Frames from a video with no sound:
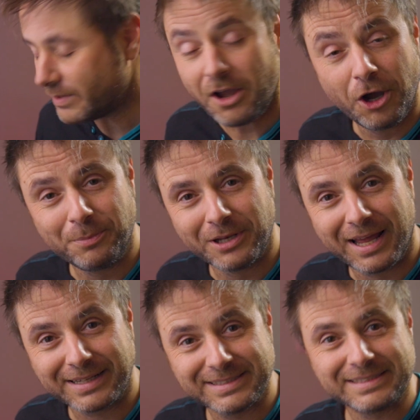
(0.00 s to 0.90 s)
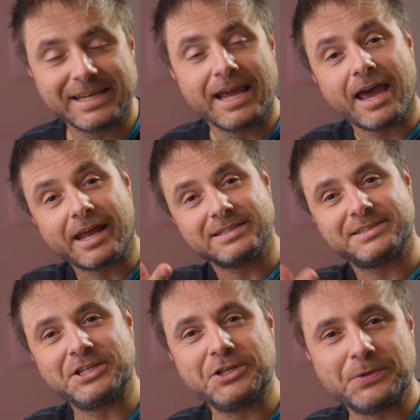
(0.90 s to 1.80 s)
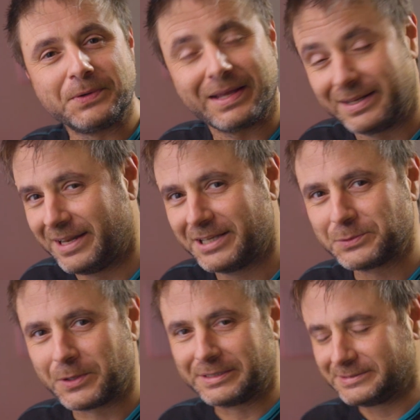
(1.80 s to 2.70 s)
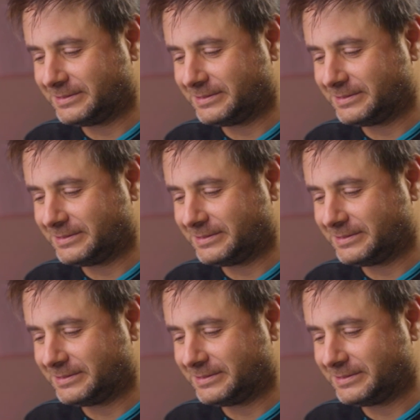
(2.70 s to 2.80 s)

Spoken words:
I hope you liked it, and I'll see you in the next one.